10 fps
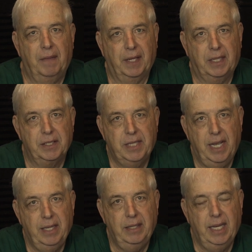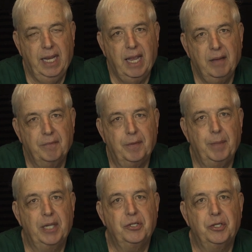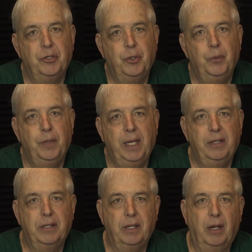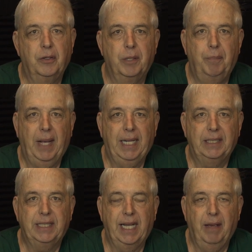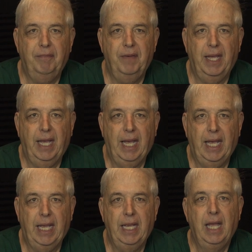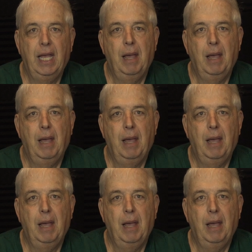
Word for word: that contain the information you need to know to pass the FAA